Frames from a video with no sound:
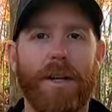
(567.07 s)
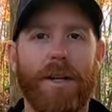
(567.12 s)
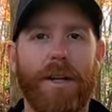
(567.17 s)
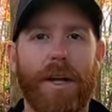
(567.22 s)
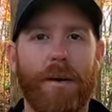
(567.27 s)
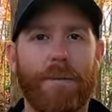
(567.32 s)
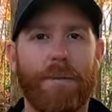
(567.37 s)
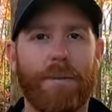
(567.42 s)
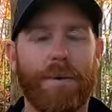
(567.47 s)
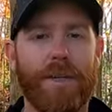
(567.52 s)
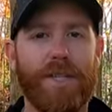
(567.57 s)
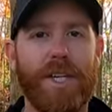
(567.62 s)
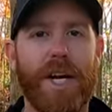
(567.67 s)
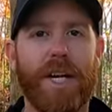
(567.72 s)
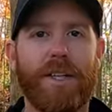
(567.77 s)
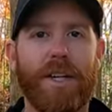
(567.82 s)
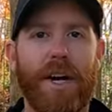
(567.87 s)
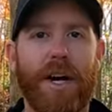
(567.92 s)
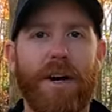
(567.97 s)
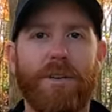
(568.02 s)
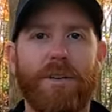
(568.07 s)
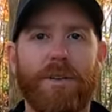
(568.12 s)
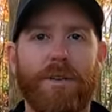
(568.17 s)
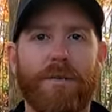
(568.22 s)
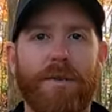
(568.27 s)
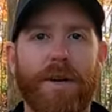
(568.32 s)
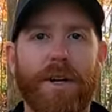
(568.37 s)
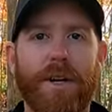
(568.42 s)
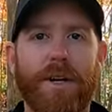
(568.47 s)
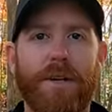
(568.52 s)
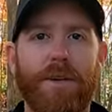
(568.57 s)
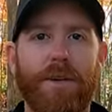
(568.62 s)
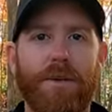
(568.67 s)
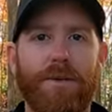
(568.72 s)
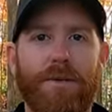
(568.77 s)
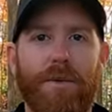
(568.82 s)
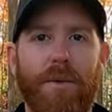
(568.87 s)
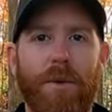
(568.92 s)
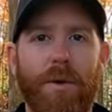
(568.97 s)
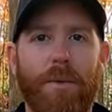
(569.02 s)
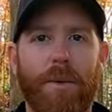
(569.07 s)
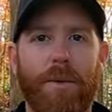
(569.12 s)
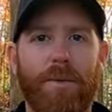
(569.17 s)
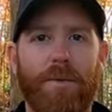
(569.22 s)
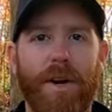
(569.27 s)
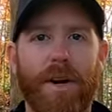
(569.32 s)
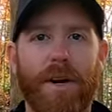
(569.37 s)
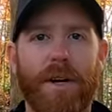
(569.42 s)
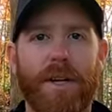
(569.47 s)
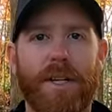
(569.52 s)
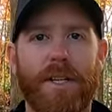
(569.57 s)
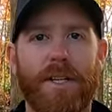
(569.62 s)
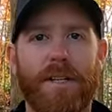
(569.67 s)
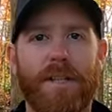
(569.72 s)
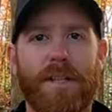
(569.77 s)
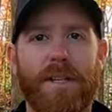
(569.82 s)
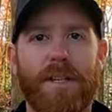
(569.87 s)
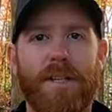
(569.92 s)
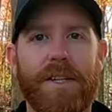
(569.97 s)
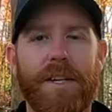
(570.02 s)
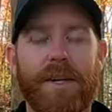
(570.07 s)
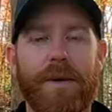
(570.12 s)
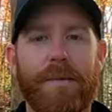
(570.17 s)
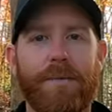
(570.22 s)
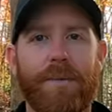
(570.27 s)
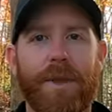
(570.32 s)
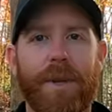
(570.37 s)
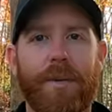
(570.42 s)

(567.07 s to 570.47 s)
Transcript: The projectiles are very uniform and very consistent,